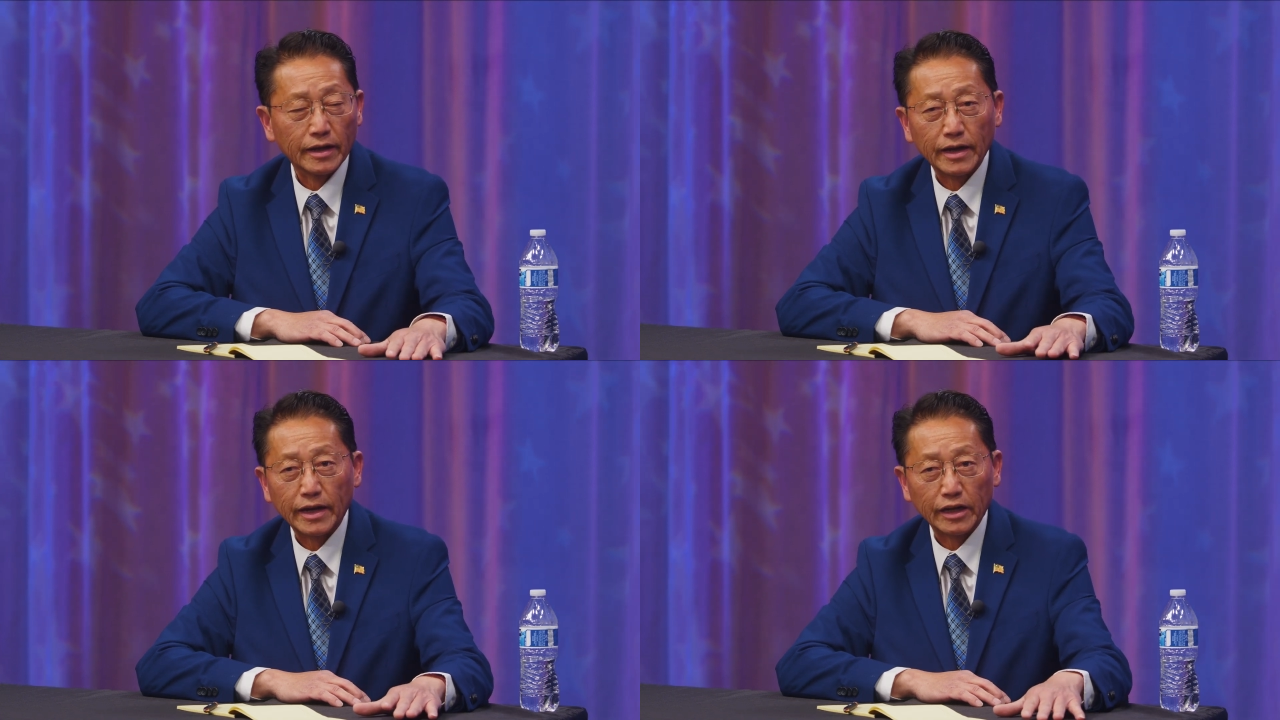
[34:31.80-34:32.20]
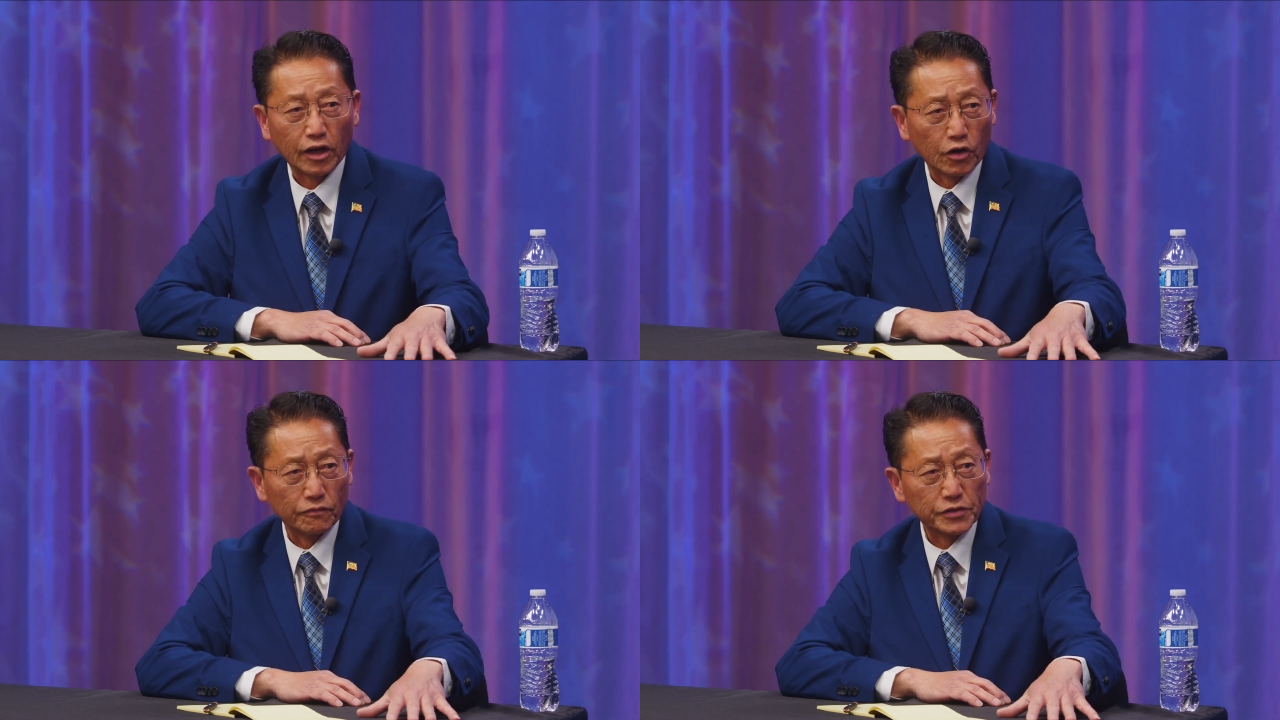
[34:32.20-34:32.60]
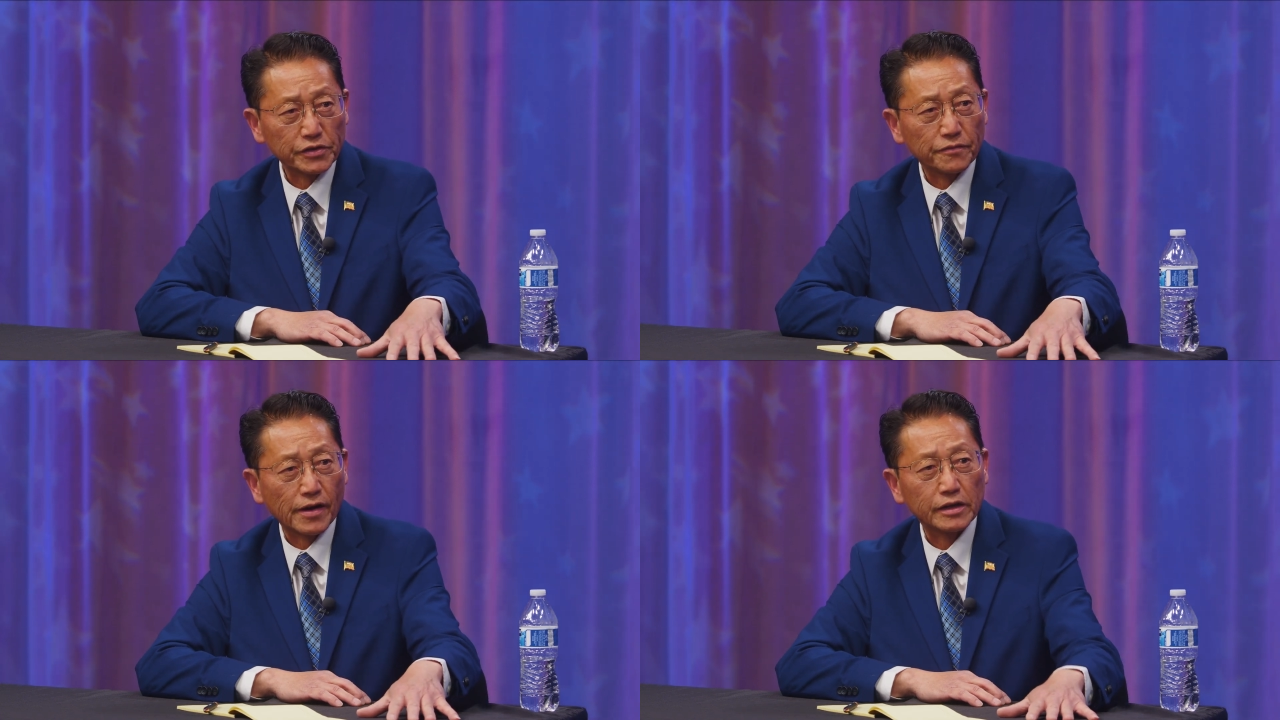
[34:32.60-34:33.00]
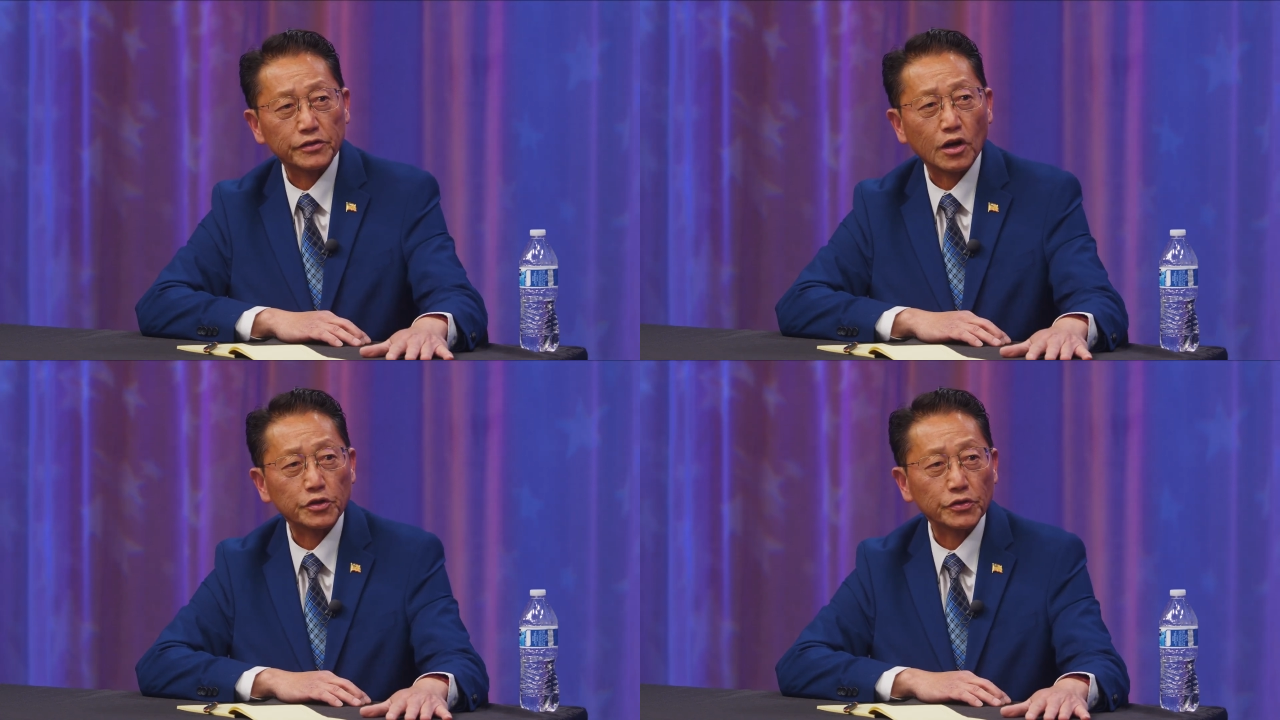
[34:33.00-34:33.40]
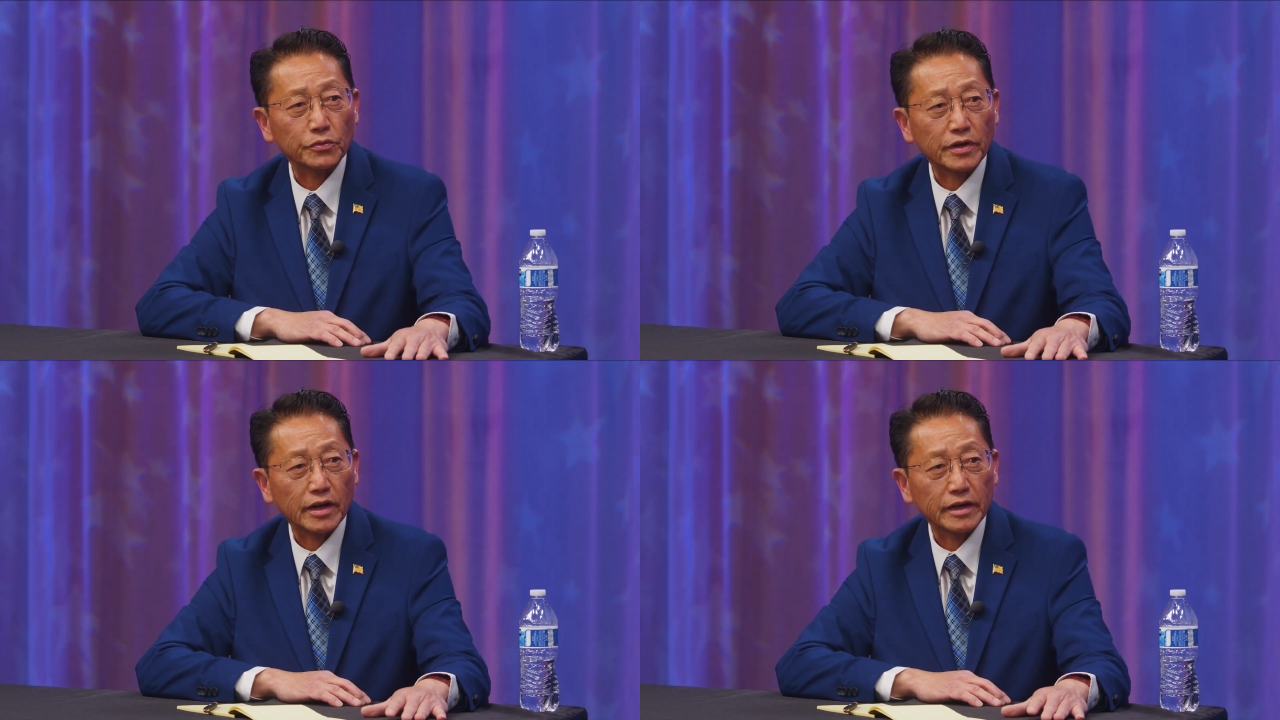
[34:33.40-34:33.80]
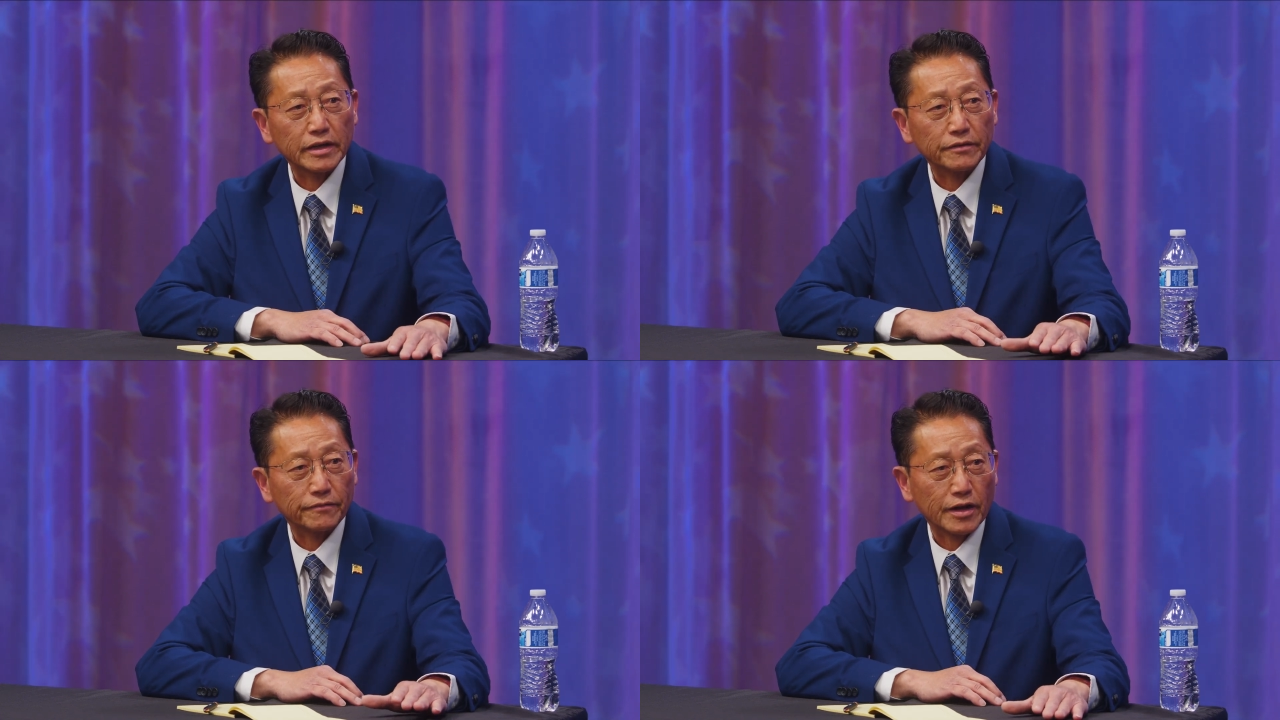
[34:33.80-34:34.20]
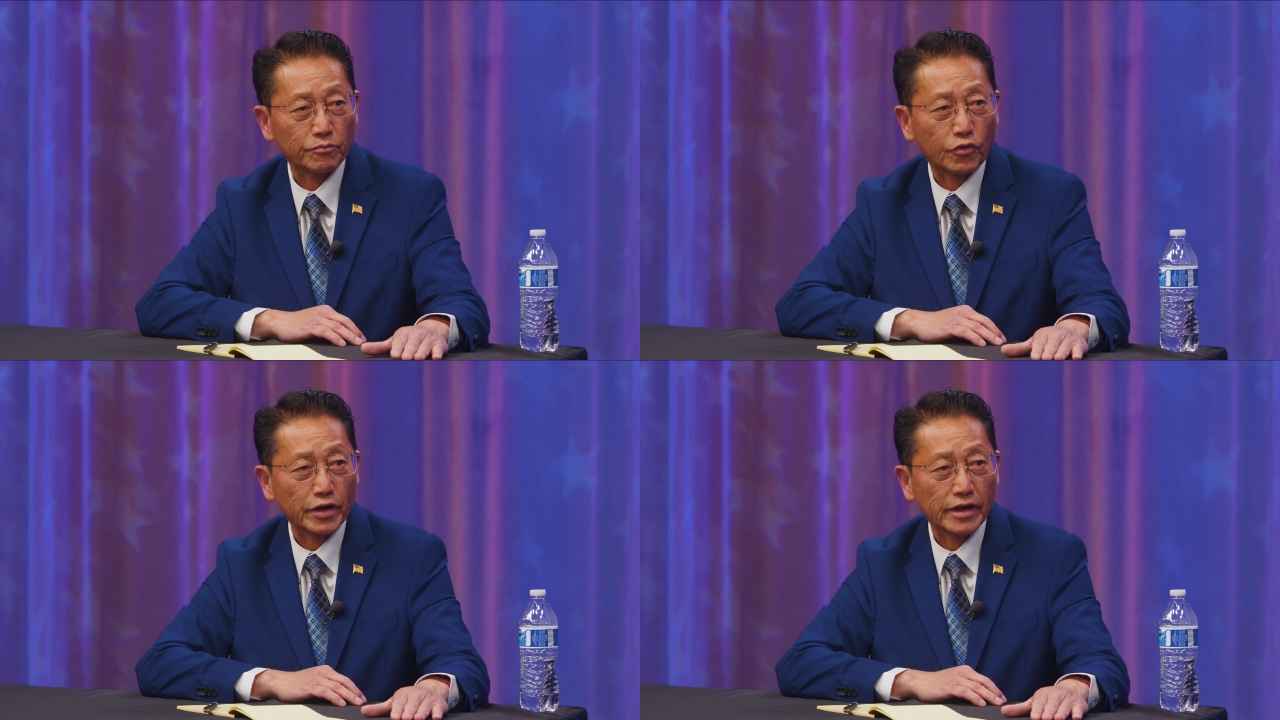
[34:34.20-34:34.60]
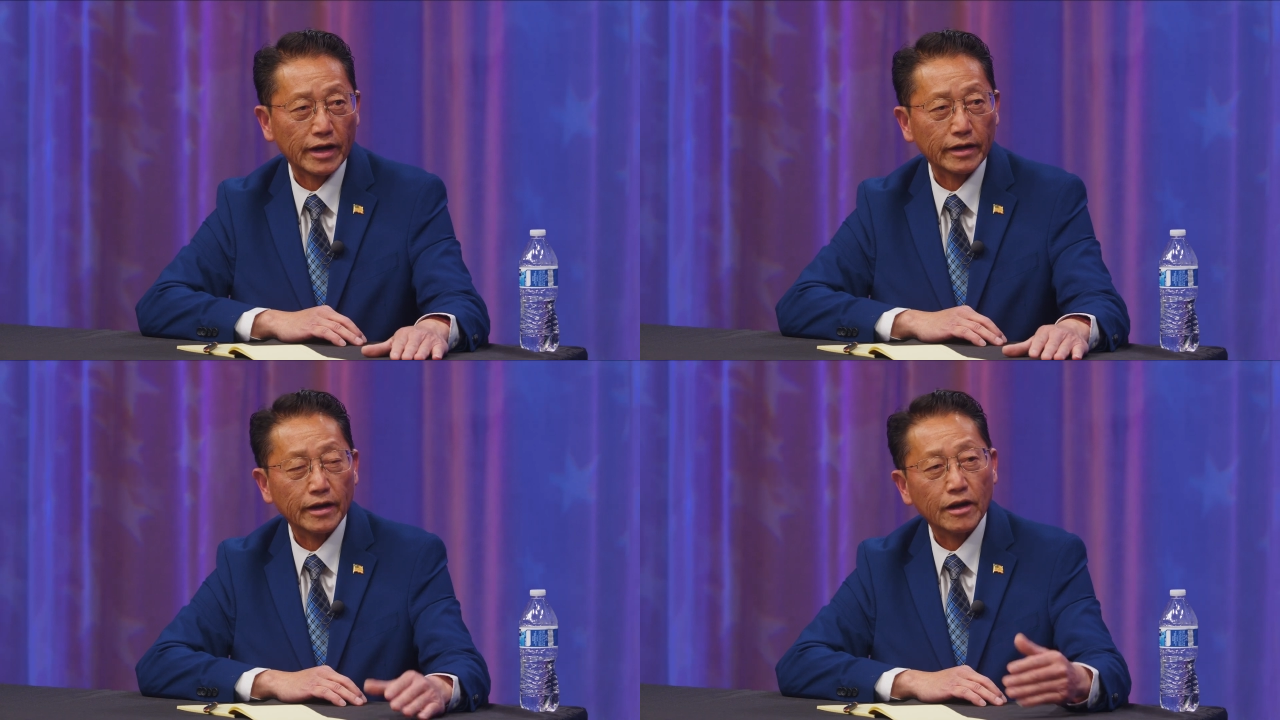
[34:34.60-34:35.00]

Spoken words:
And Clovis Unified is also 95.9.